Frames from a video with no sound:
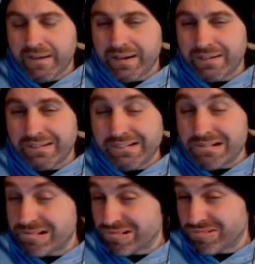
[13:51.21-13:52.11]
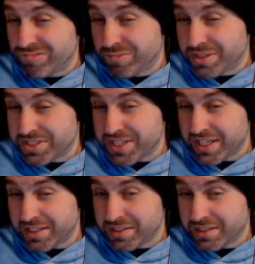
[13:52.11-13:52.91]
what is that?